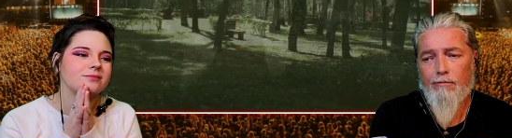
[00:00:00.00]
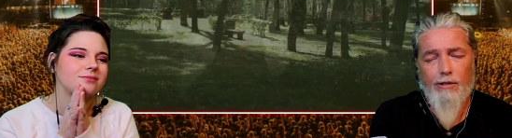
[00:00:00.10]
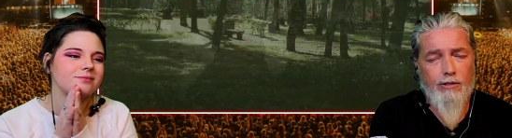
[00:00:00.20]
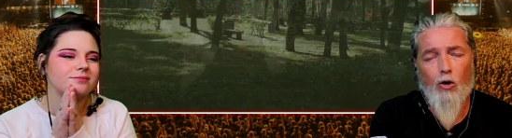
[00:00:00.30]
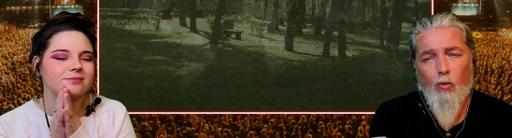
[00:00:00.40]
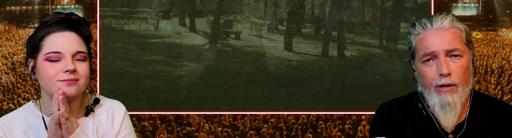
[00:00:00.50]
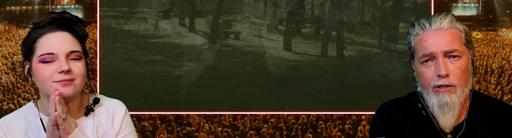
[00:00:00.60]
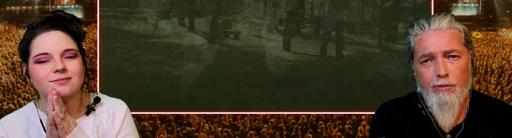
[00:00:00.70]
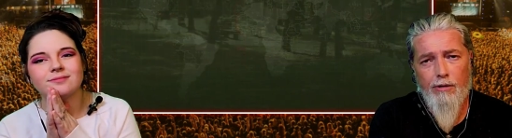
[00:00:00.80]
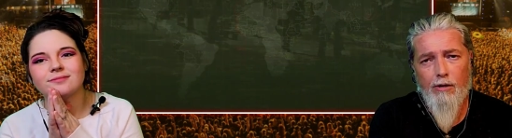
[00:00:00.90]
Speaker 1: as
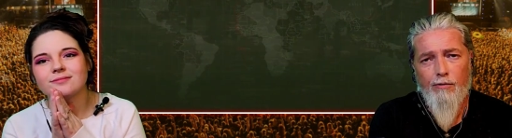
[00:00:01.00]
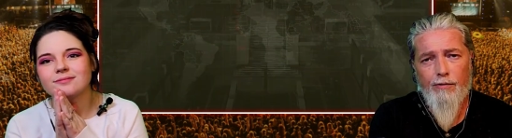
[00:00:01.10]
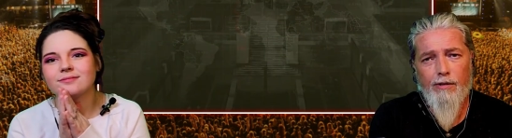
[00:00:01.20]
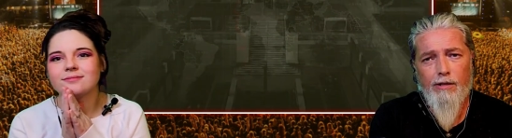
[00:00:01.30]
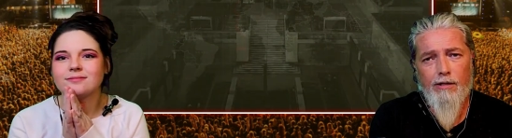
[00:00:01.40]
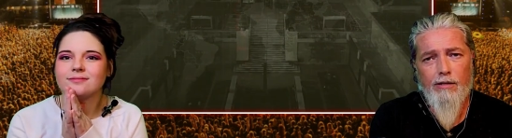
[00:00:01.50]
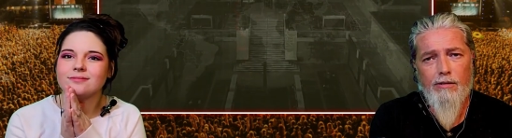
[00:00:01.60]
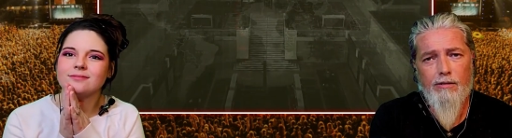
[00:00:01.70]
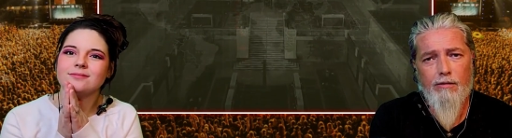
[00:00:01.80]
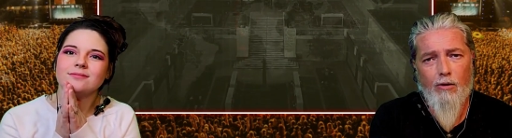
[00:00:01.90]
always with Nova,
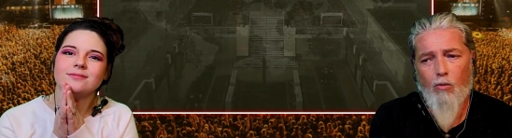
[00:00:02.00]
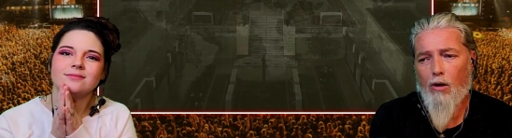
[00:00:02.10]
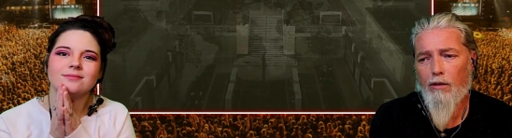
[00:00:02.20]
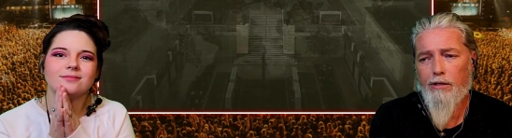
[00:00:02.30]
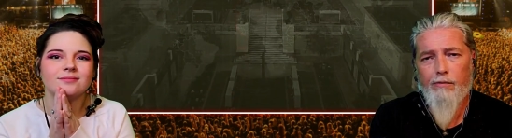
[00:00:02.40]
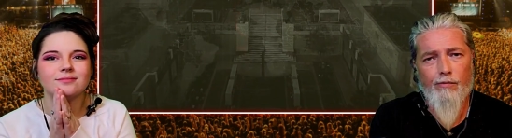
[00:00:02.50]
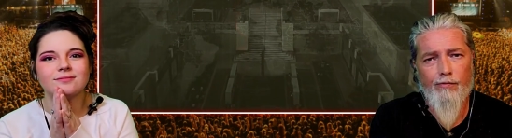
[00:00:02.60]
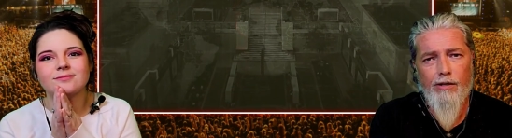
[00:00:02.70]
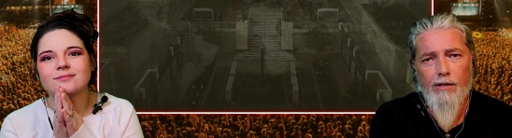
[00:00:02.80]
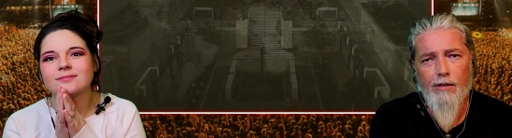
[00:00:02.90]
is the quality of the
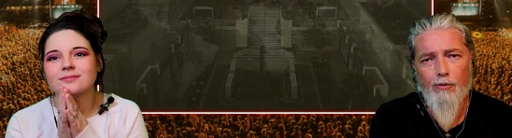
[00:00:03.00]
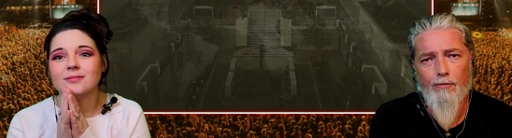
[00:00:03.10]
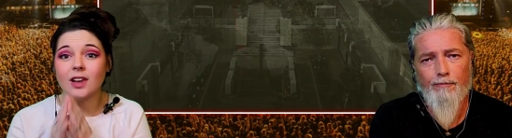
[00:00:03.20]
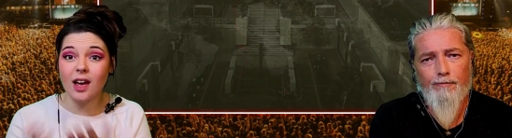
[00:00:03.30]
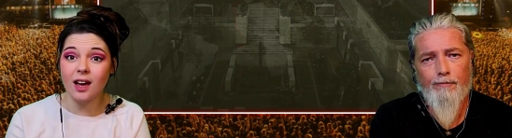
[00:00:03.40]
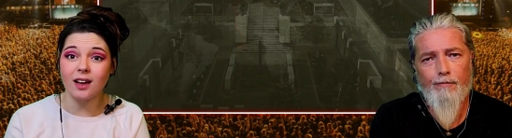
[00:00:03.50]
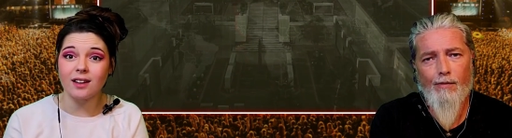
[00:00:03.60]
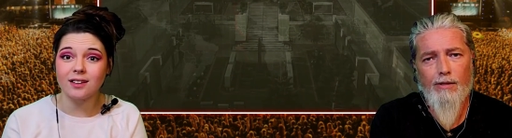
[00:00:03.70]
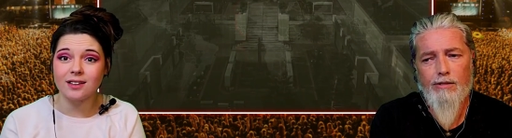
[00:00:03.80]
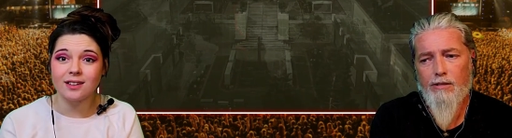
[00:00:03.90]
video. Yeah.
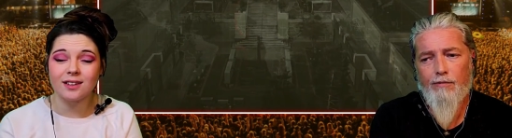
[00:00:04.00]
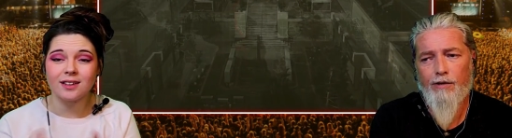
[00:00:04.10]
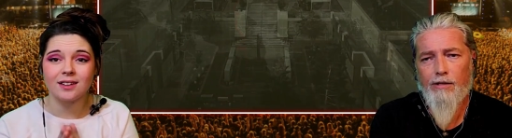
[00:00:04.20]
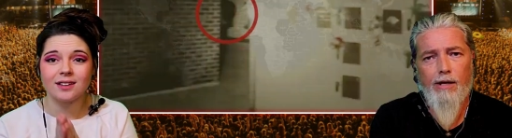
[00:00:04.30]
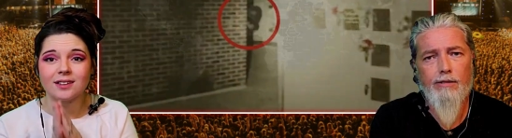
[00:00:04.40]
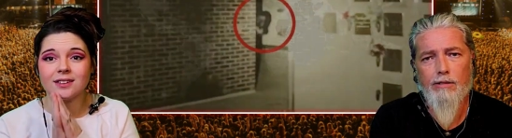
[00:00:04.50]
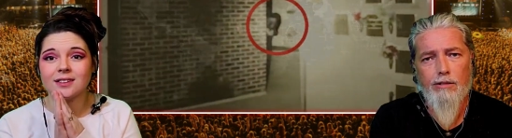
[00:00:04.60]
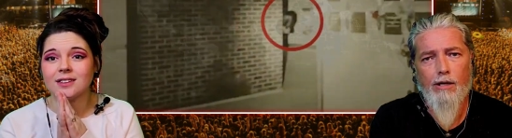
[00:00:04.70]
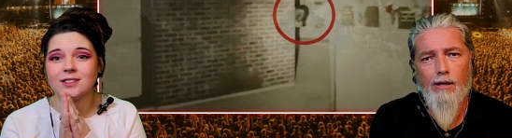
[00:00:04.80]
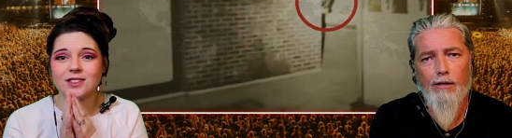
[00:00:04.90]
She did a
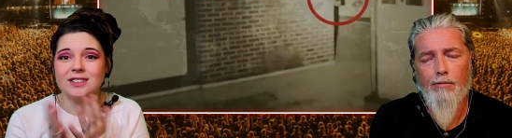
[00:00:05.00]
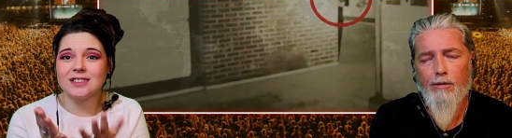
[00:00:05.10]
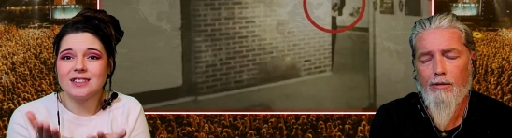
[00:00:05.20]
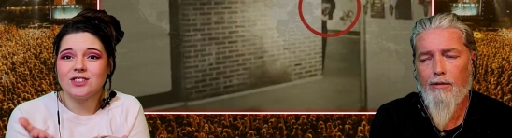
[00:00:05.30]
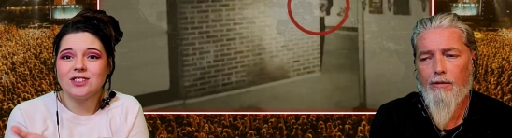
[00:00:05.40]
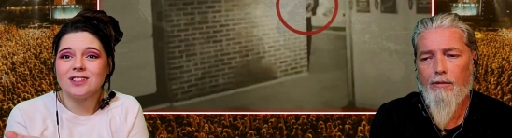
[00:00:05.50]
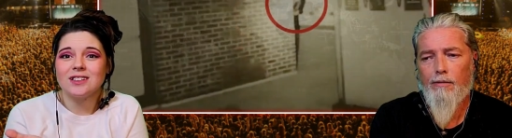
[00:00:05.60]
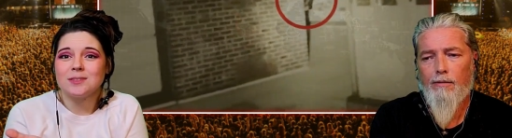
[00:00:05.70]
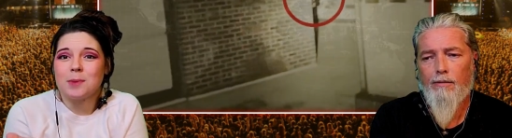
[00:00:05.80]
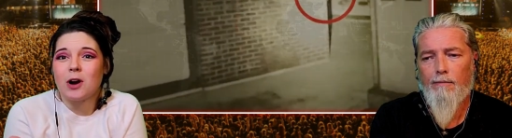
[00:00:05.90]
fantastic job.
Speaker 2: She, she
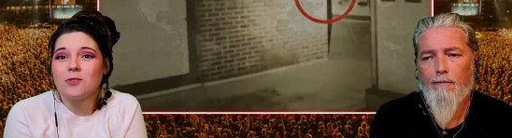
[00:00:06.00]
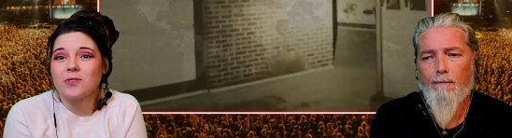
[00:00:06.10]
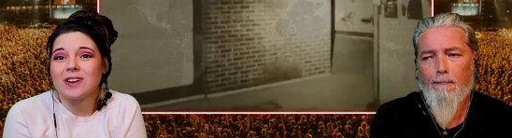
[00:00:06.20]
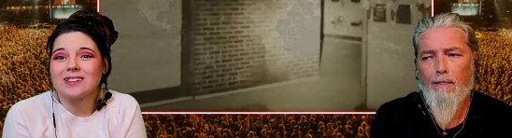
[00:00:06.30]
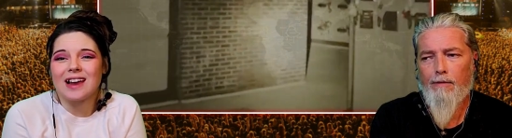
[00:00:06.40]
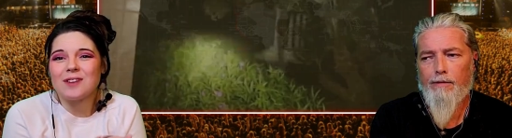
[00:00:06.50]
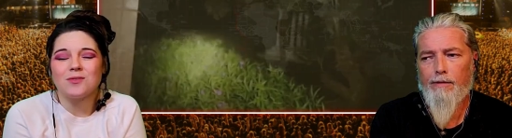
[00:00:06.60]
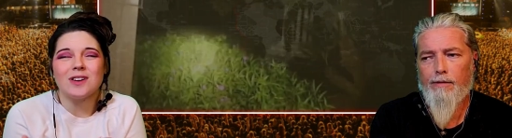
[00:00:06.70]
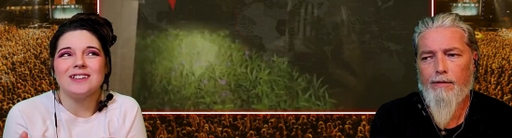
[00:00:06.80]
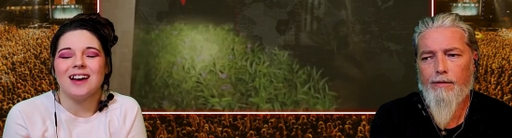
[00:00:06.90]
does perfect
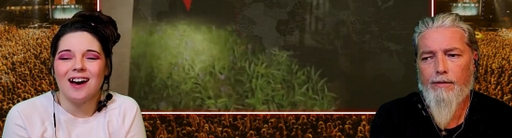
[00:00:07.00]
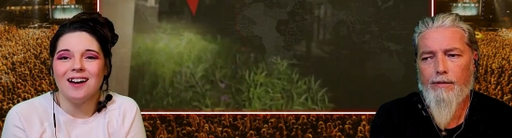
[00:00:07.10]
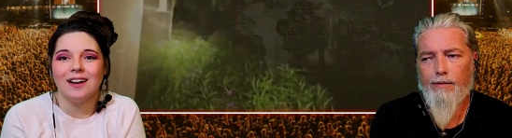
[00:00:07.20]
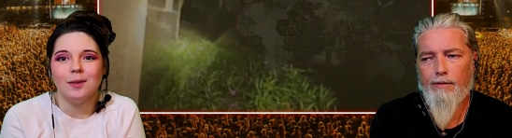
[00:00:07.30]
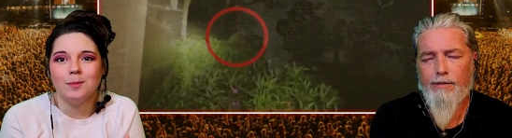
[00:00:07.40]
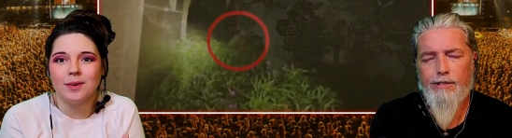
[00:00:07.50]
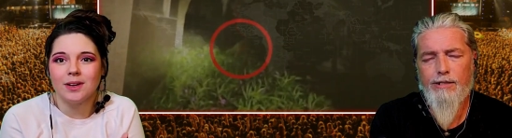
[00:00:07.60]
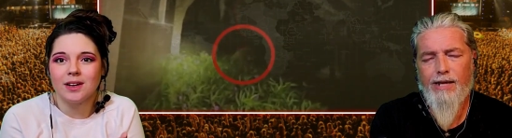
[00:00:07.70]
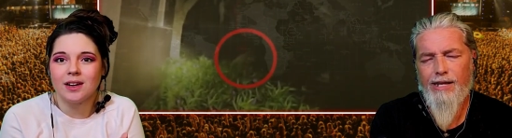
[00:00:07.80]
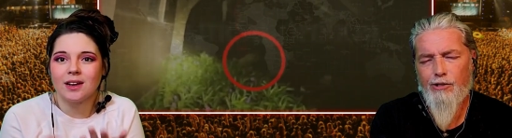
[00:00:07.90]
every time.
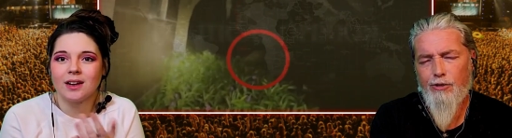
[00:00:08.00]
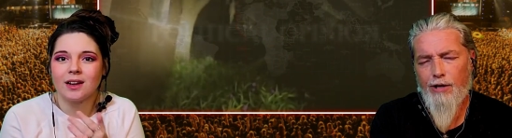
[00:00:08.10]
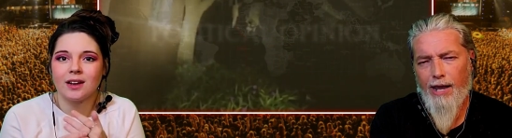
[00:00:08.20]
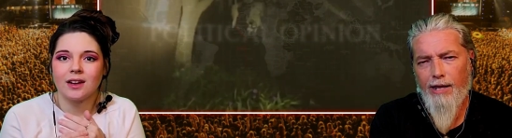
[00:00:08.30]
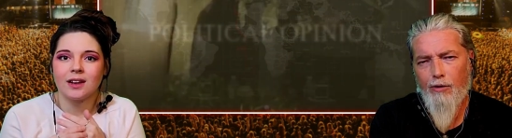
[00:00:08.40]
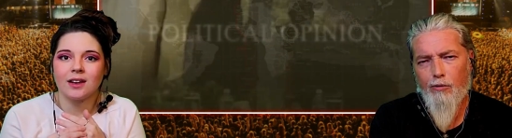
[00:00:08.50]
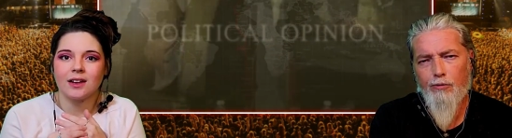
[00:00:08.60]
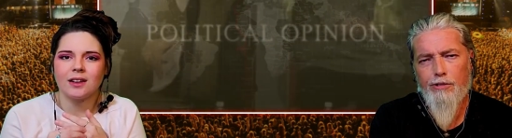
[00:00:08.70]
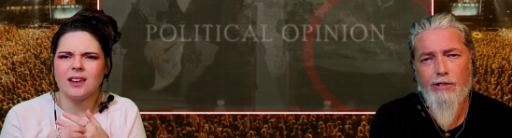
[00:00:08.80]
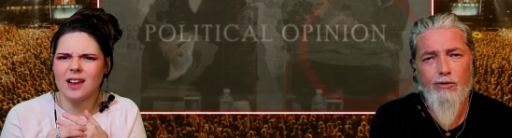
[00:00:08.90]
Speaker 1: She takes good
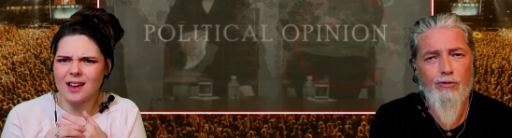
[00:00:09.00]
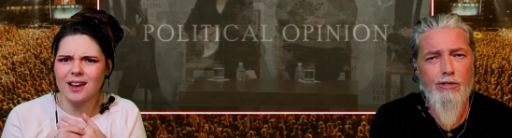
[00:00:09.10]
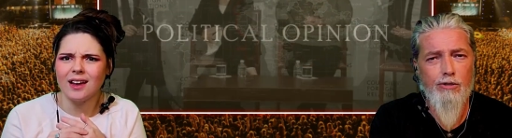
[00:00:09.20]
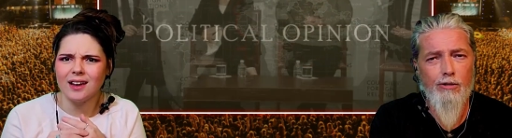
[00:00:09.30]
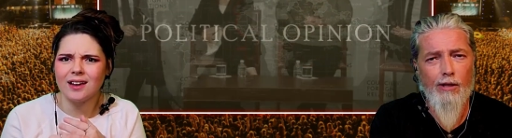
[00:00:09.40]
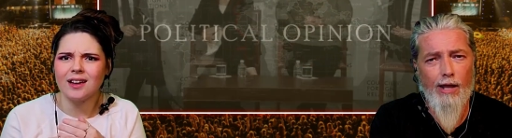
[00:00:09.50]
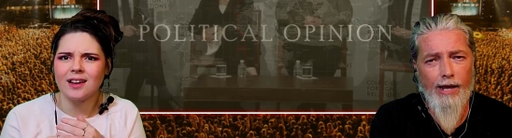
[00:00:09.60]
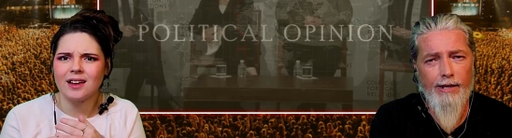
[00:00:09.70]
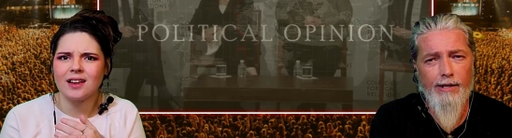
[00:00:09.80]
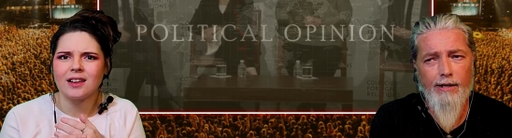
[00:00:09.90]
angles, she yeah. uses good
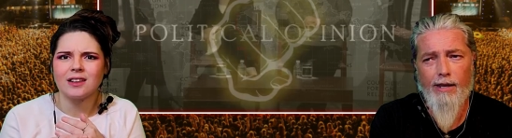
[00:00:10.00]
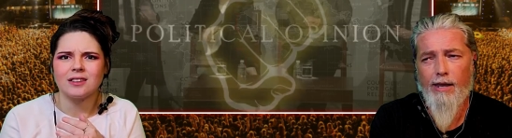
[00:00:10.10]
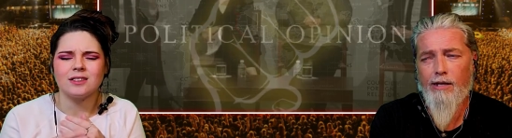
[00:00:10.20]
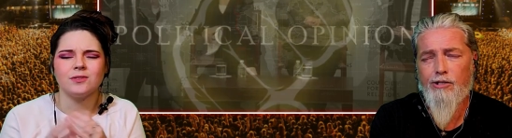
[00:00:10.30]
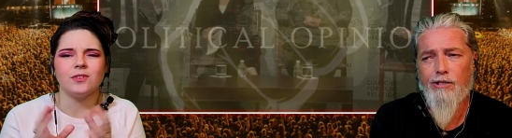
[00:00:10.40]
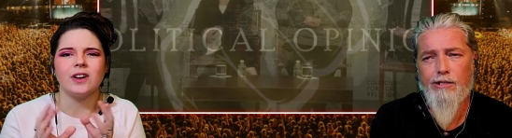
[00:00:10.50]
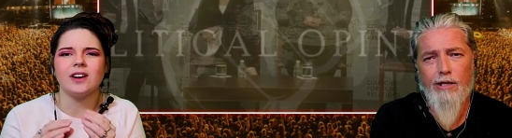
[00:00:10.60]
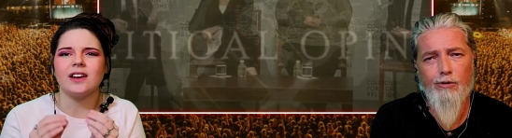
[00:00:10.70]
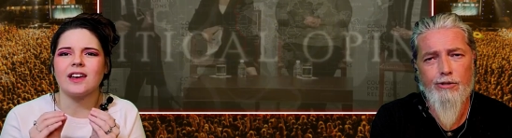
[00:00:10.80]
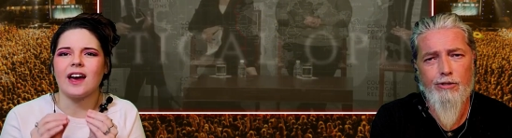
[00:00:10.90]
lighting, and she
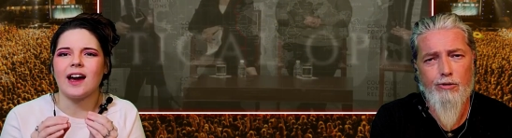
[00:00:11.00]
Very tells